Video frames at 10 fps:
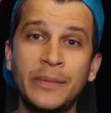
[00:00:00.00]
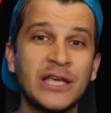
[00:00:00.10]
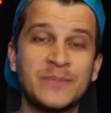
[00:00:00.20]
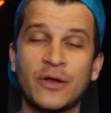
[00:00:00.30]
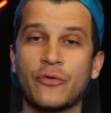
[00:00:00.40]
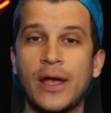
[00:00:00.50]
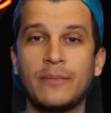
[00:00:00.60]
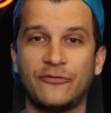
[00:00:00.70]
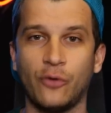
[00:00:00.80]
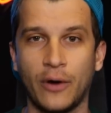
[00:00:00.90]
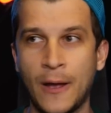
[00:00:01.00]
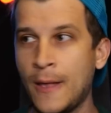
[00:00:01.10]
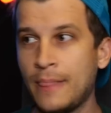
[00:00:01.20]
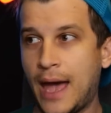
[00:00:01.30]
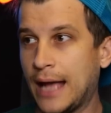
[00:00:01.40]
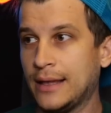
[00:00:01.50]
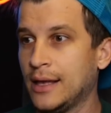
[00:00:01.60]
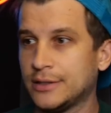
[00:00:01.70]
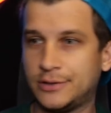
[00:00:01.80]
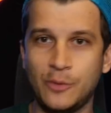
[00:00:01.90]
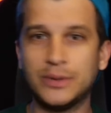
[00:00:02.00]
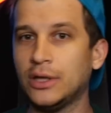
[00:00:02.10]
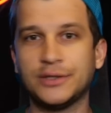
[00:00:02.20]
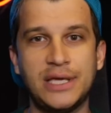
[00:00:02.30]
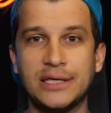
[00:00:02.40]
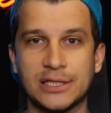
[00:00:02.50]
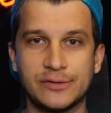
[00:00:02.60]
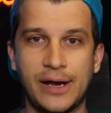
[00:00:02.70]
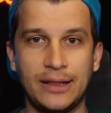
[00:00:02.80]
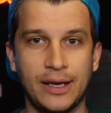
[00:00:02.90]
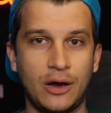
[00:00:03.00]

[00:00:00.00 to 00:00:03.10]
Company has been great before at stupid little teases, right?